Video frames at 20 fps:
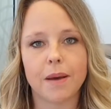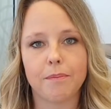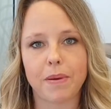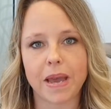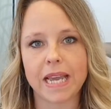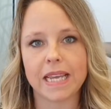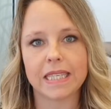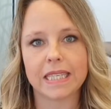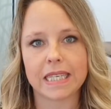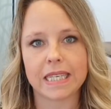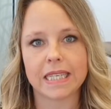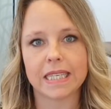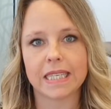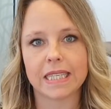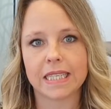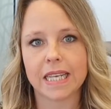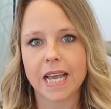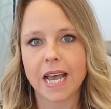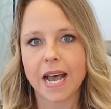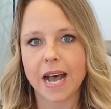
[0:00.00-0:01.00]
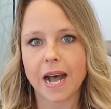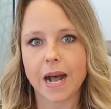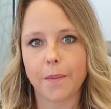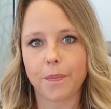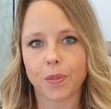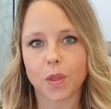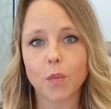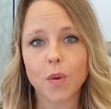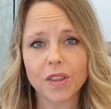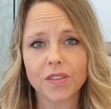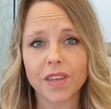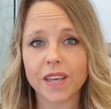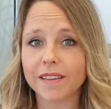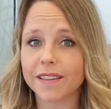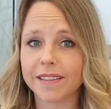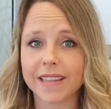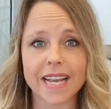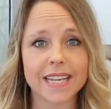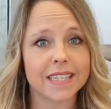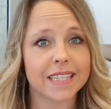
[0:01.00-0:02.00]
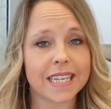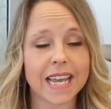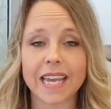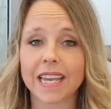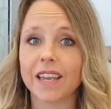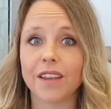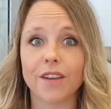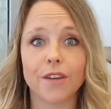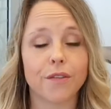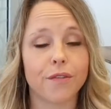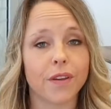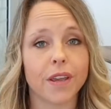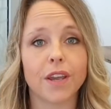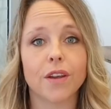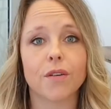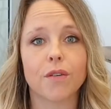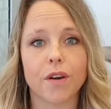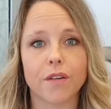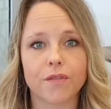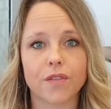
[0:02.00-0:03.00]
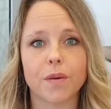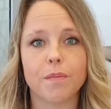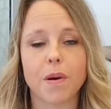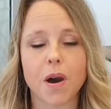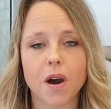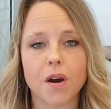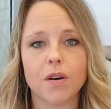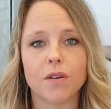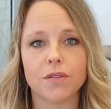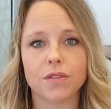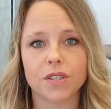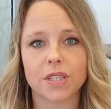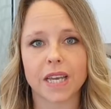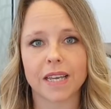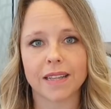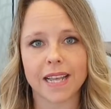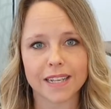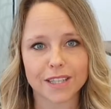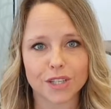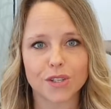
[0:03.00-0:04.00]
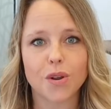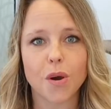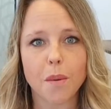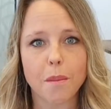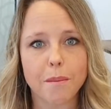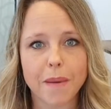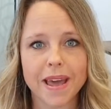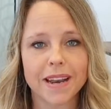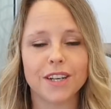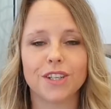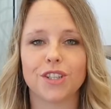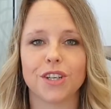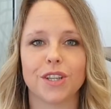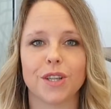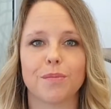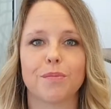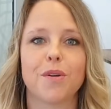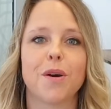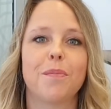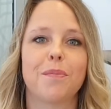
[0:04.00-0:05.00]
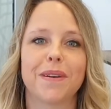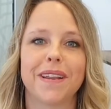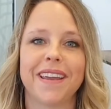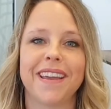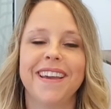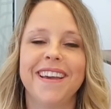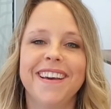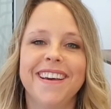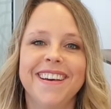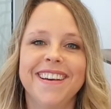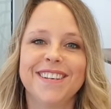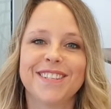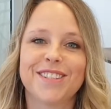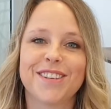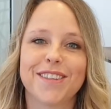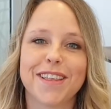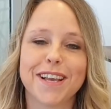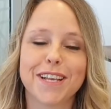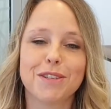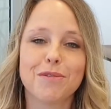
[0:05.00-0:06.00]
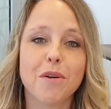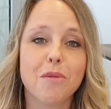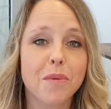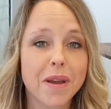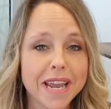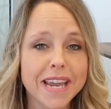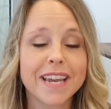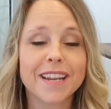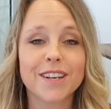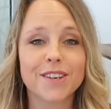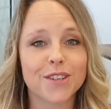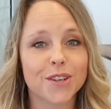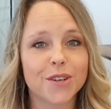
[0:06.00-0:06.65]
basis. We think that that's taking your finger off the pulse and that's not managing the property. So that's what we're here to